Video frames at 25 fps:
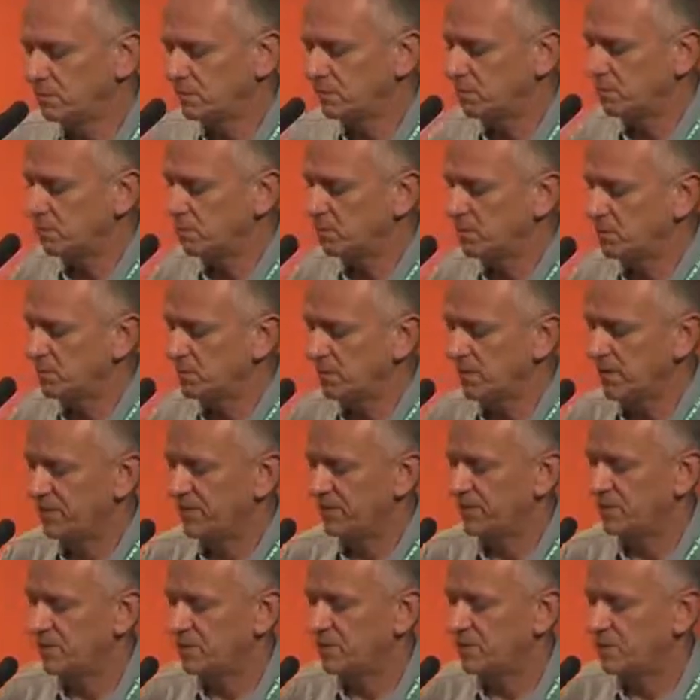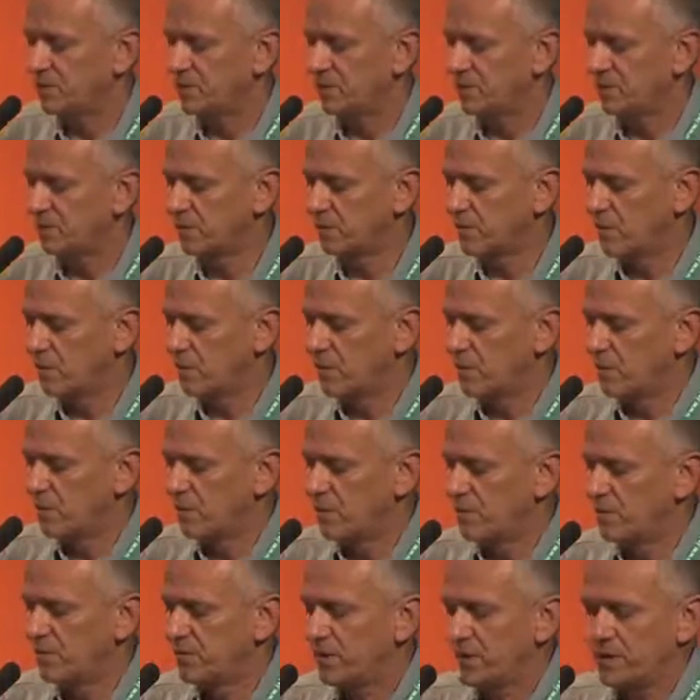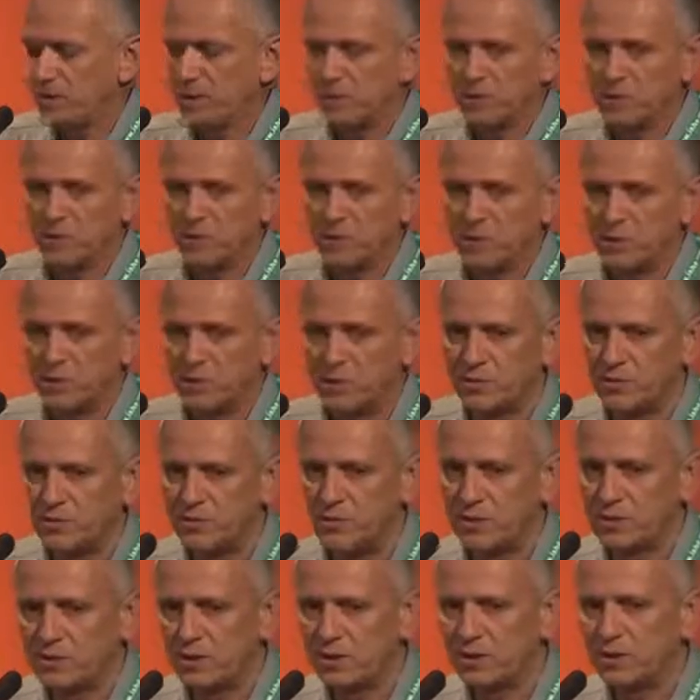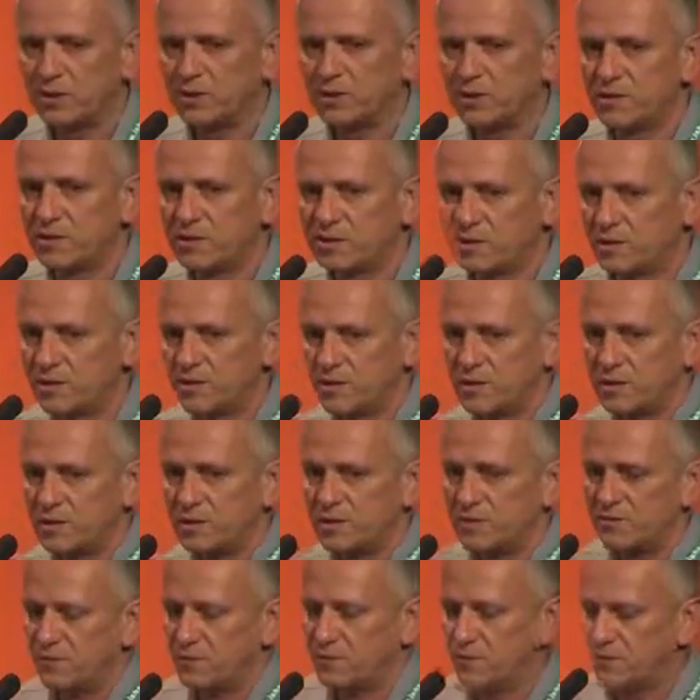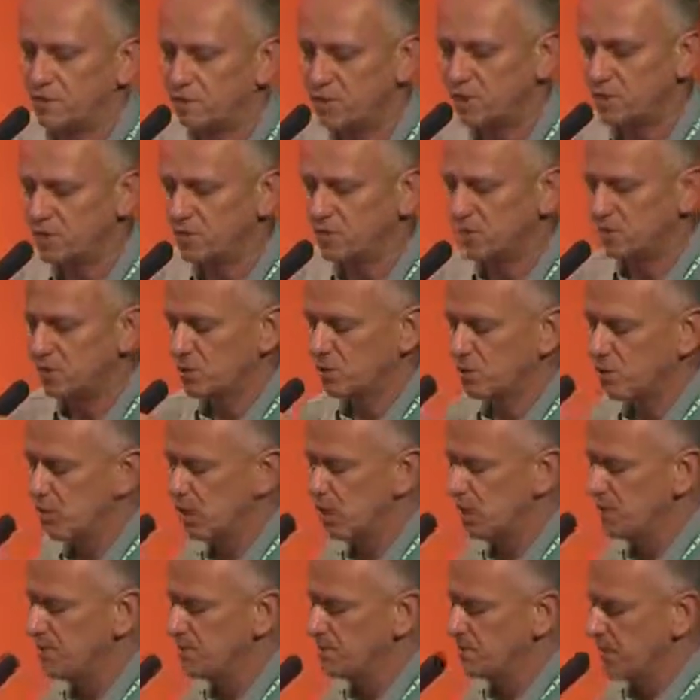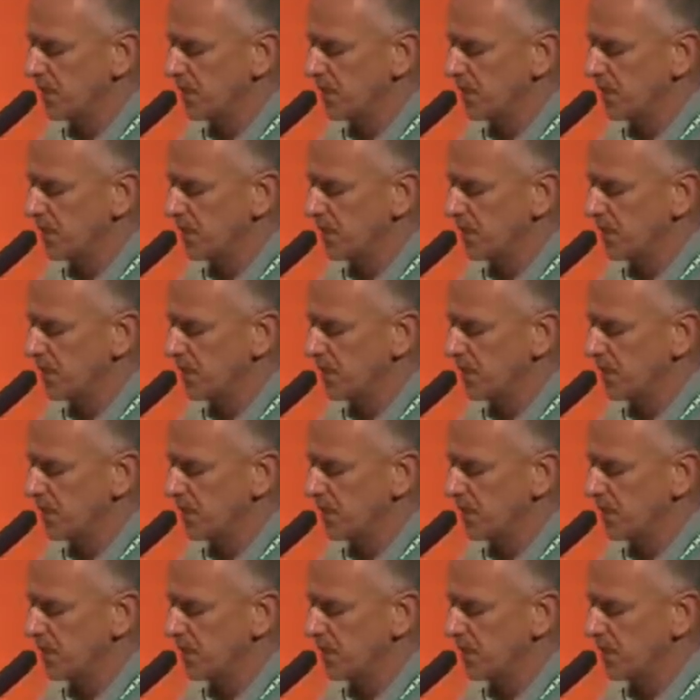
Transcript: with some emphasis on vegetables and genetic resources evaluation as well.